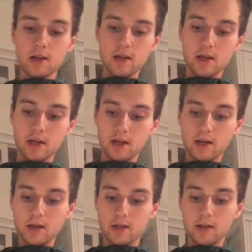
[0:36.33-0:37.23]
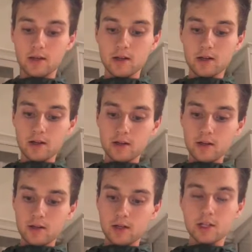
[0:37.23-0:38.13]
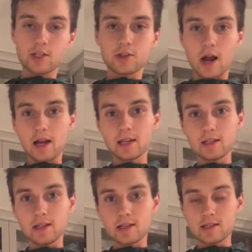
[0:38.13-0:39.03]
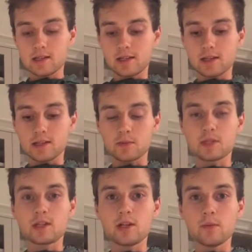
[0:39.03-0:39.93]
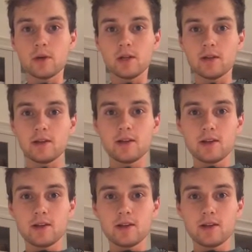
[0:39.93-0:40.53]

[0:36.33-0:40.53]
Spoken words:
and astragalus, and some cinnamon.